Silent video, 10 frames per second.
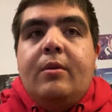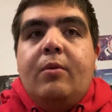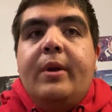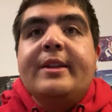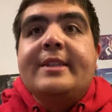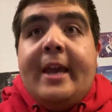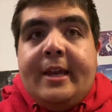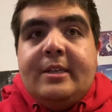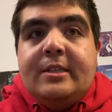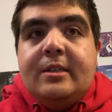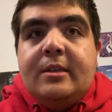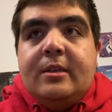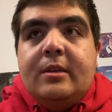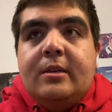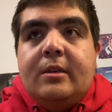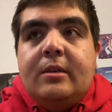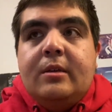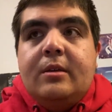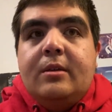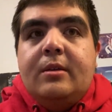what it takes,
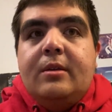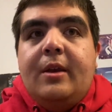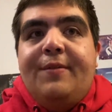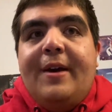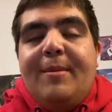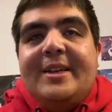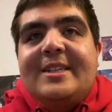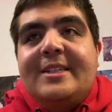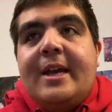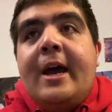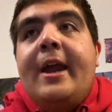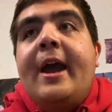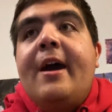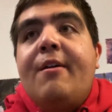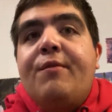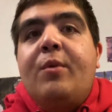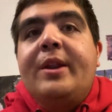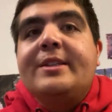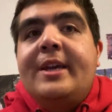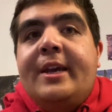if that makes sense. I have what
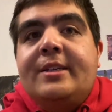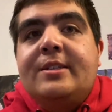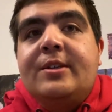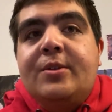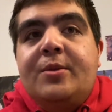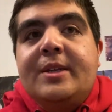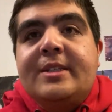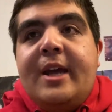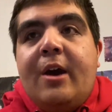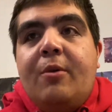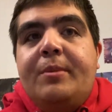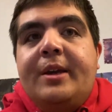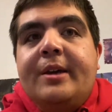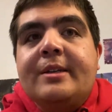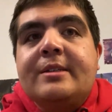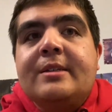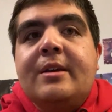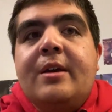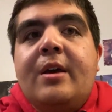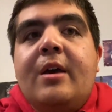it takes to do this now, because
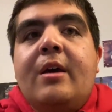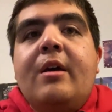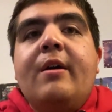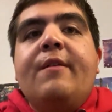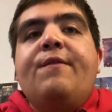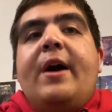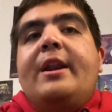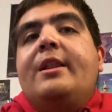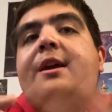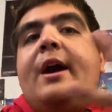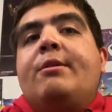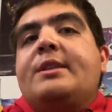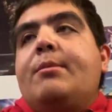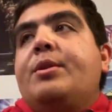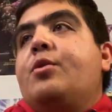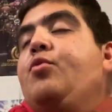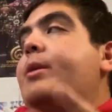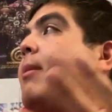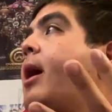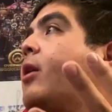finally I was able to
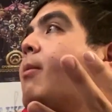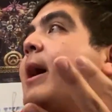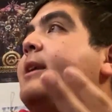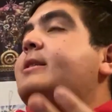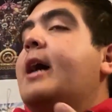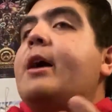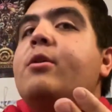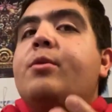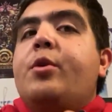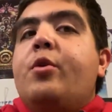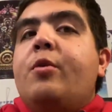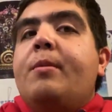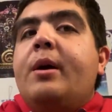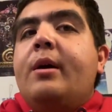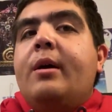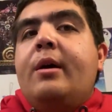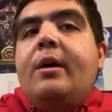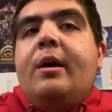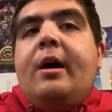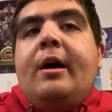remodel my entire room.
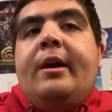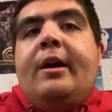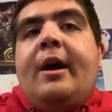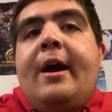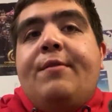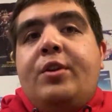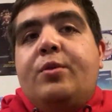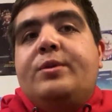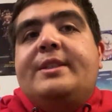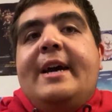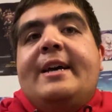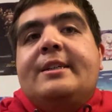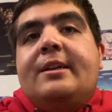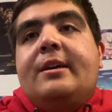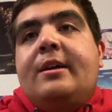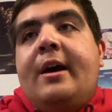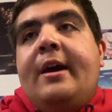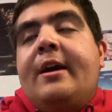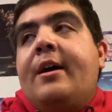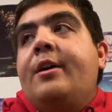I have a new desk,
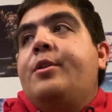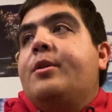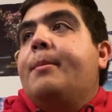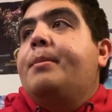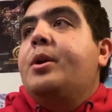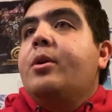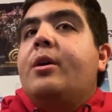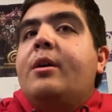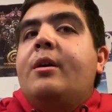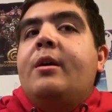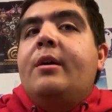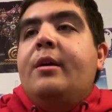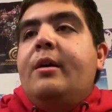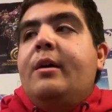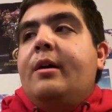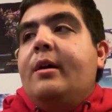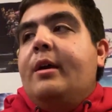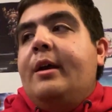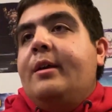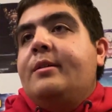I got a new computer,
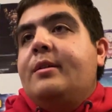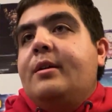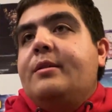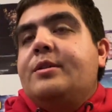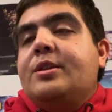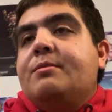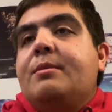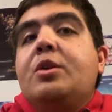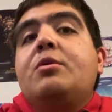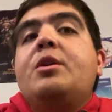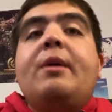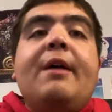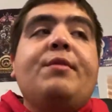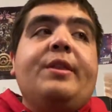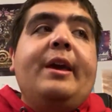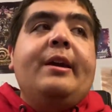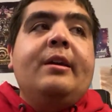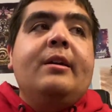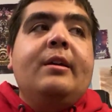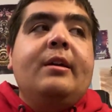and just new everything.